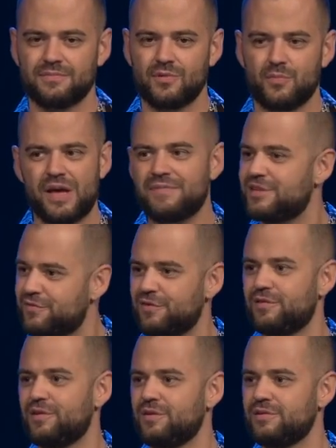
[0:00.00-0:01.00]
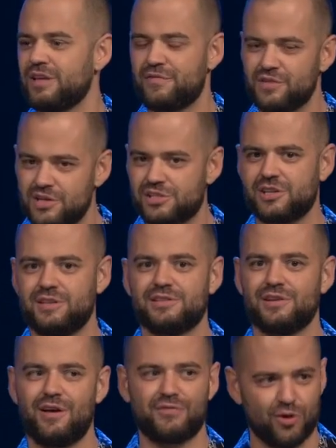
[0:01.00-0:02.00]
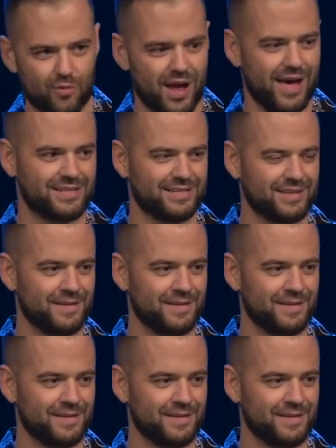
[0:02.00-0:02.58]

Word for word: We have different definitions of correct.